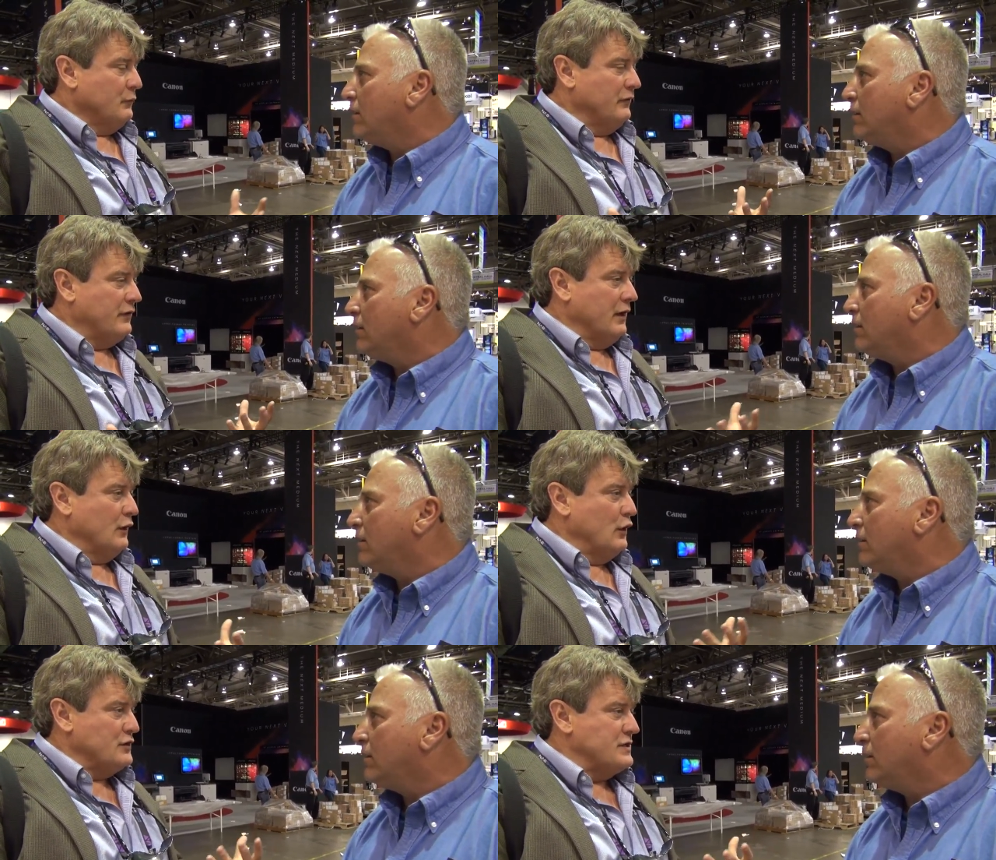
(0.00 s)
Speaker 1: we kind
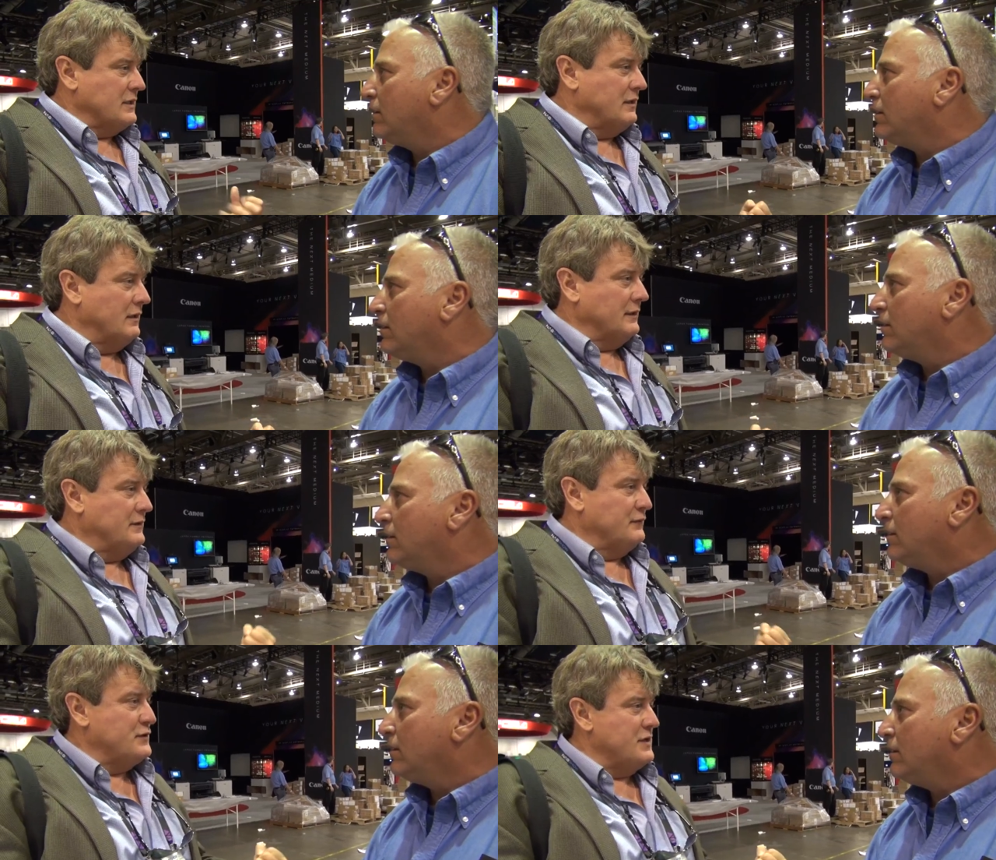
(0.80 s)
of lost that
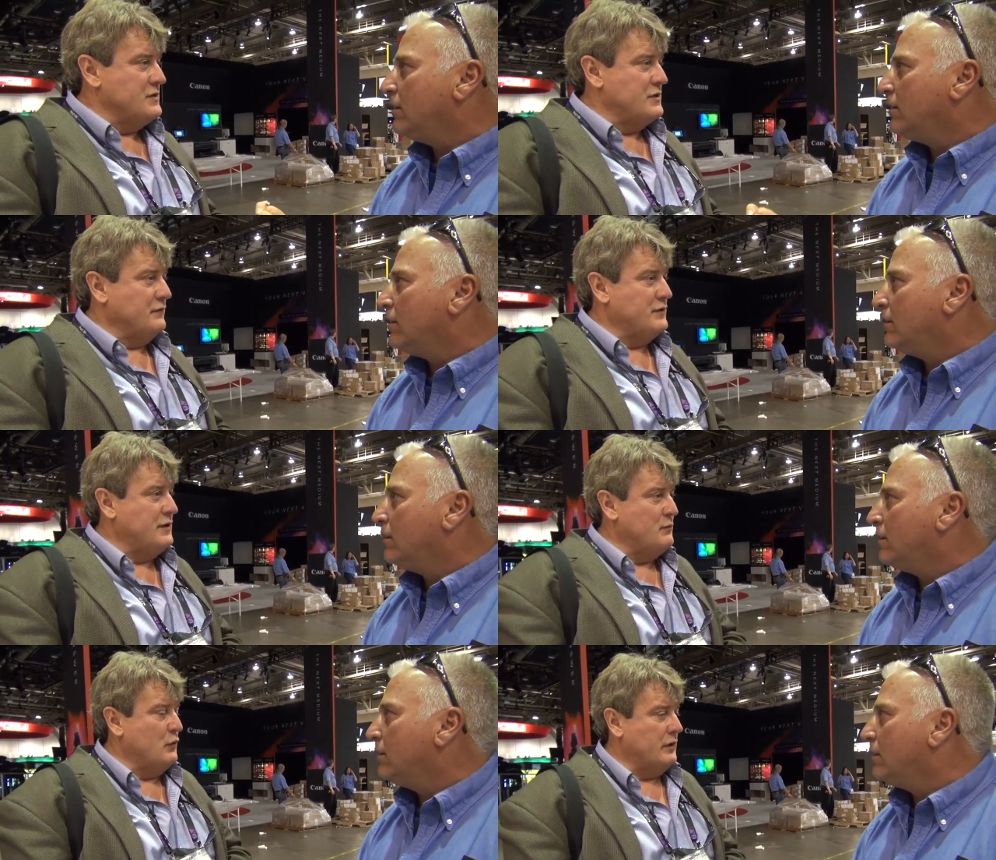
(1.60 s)
collective sense of
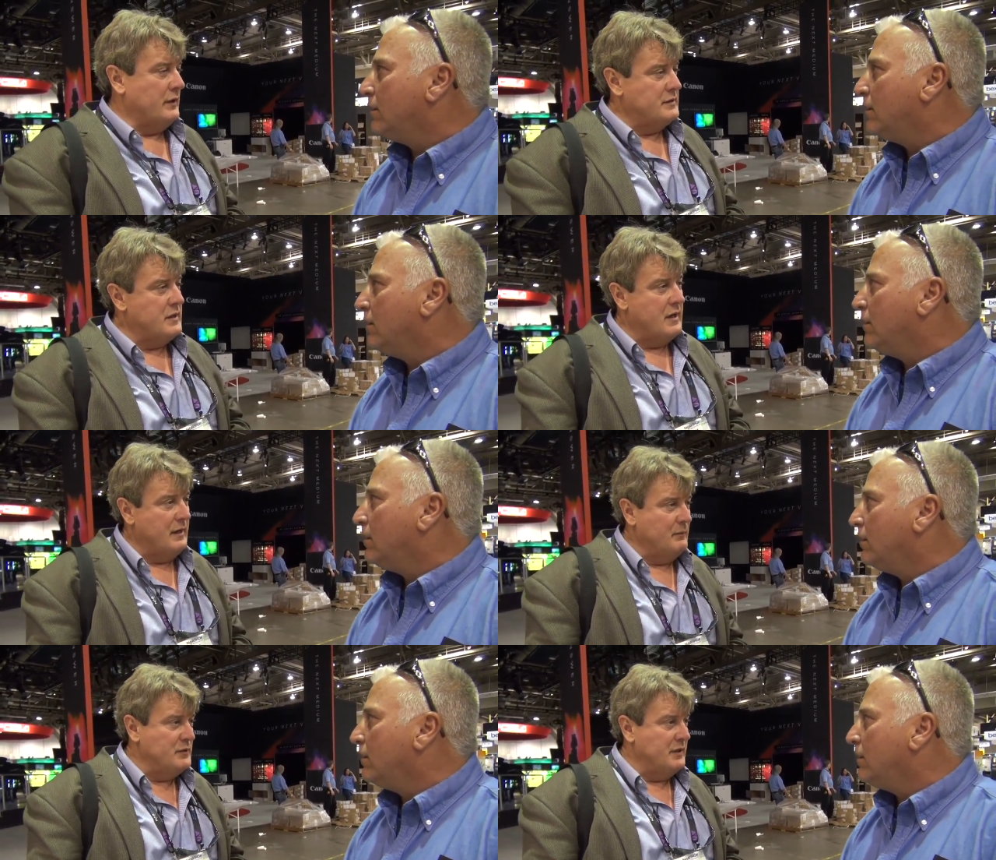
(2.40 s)
teamwork at
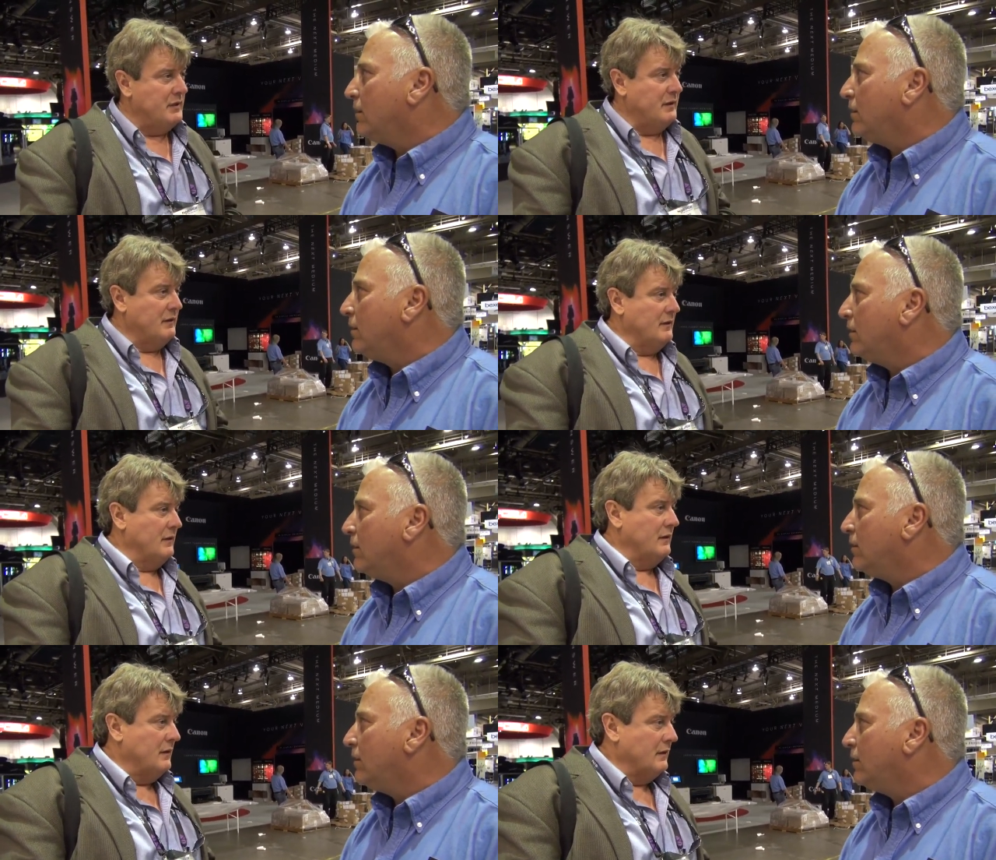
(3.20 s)
times and,
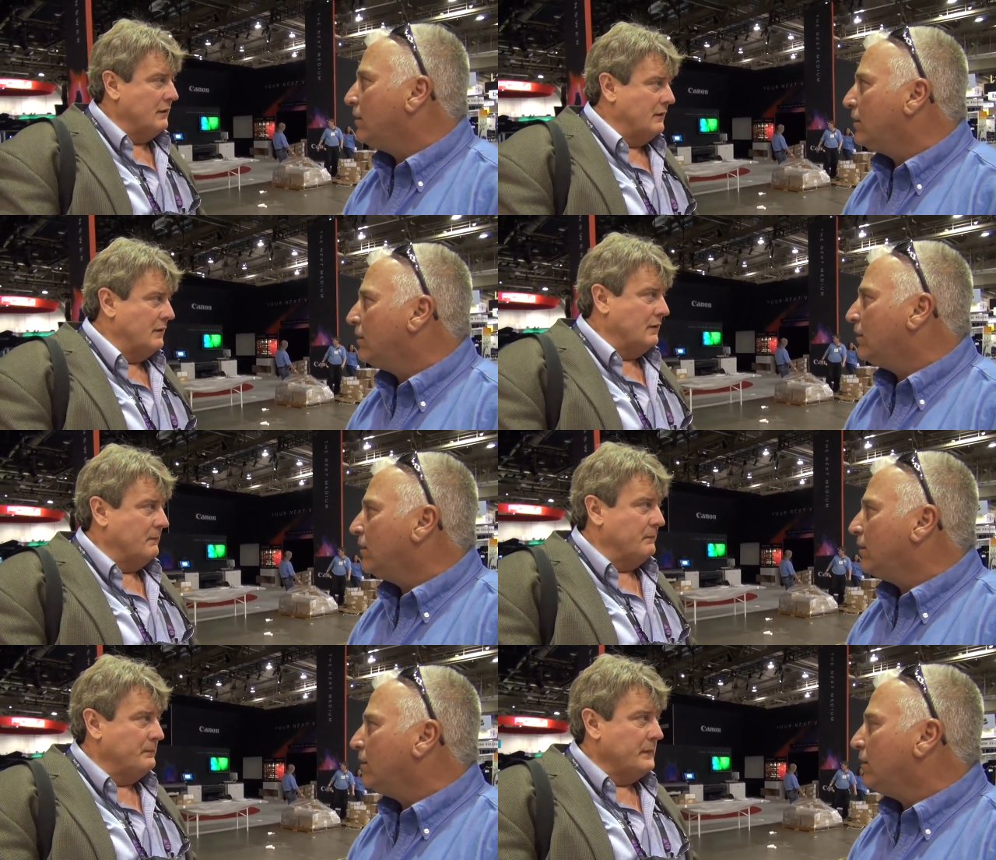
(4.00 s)
and
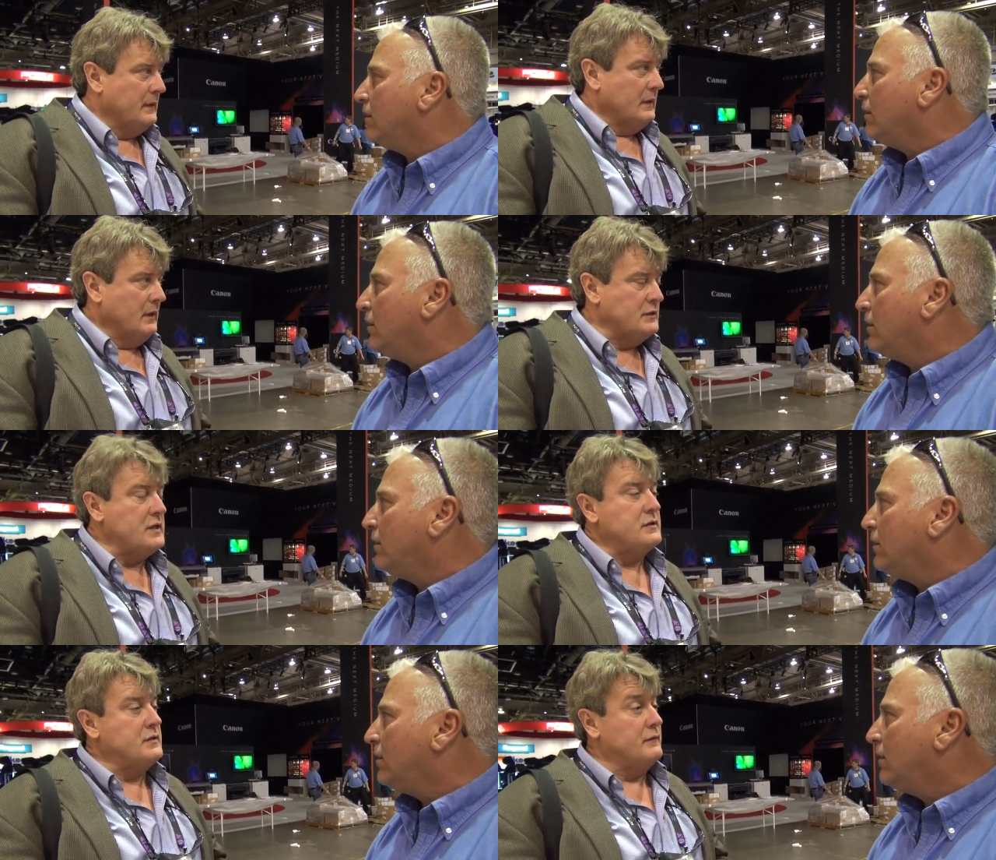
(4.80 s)
um, a
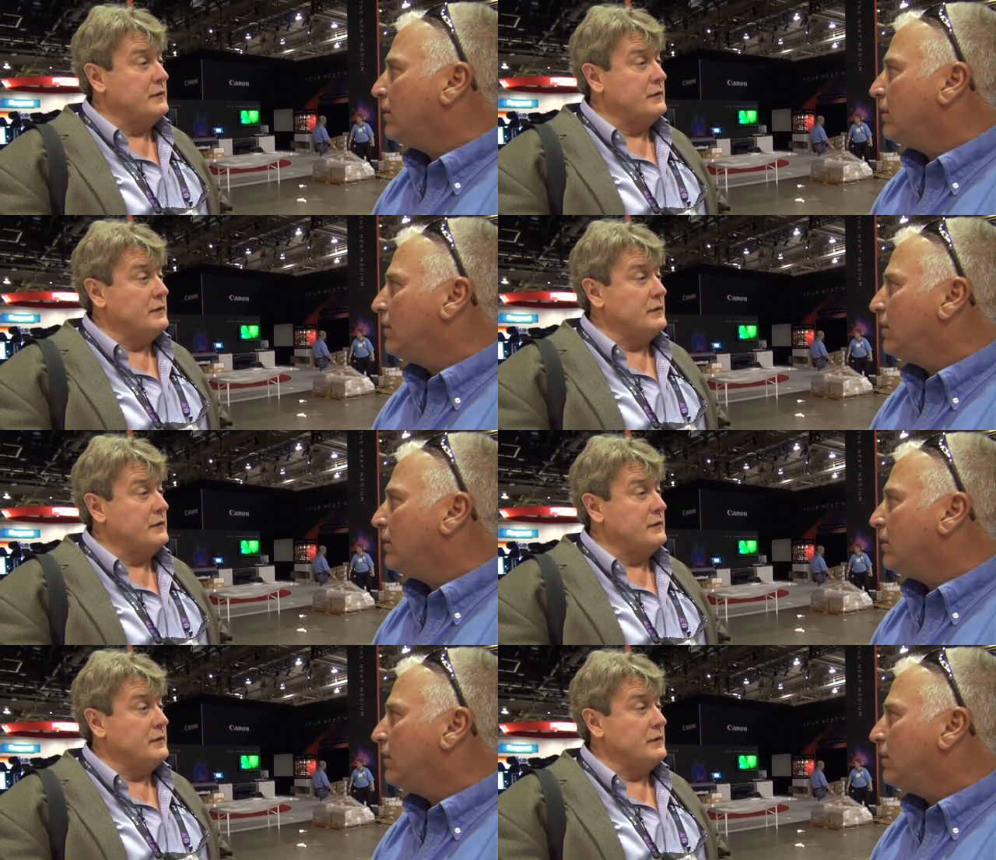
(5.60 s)
sense of